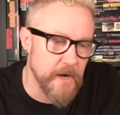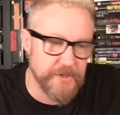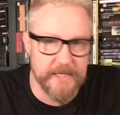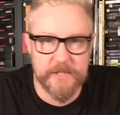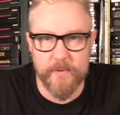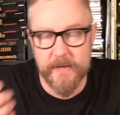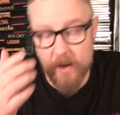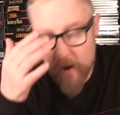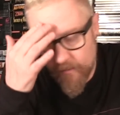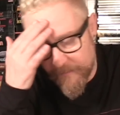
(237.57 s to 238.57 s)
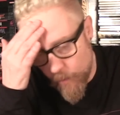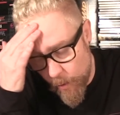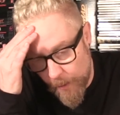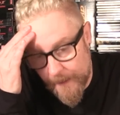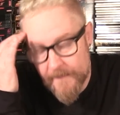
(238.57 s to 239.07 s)
much into it
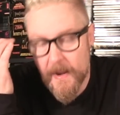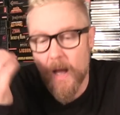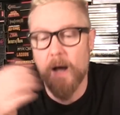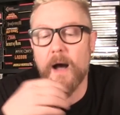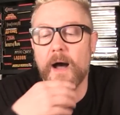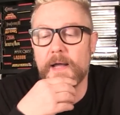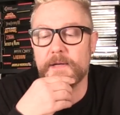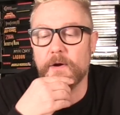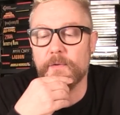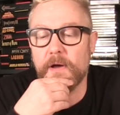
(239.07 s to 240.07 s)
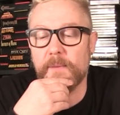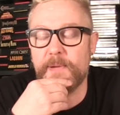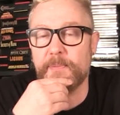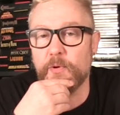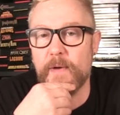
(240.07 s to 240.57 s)
for, uh, you know, uh,
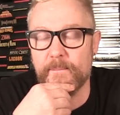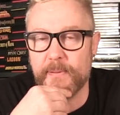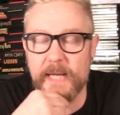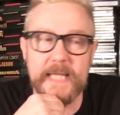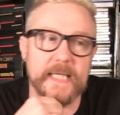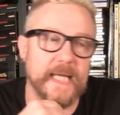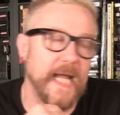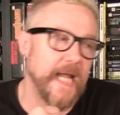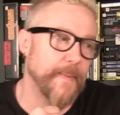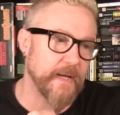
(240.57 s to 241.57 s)
people who haven't played the game.